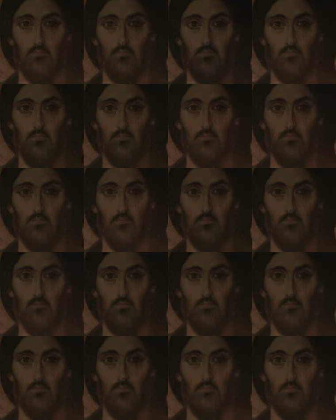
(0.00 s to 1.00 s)

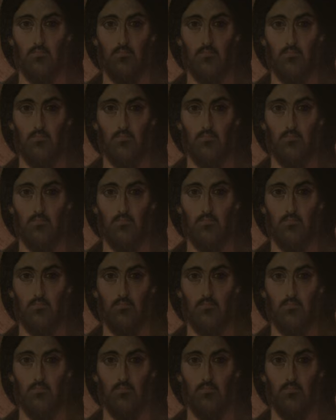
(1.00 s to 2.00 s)

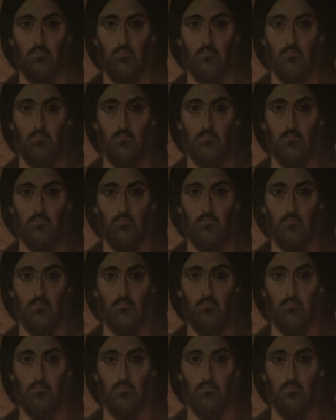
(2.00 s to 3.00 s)

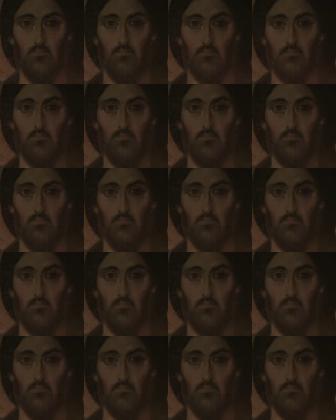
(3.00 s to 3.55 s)
This is a still picture; no speech is visible.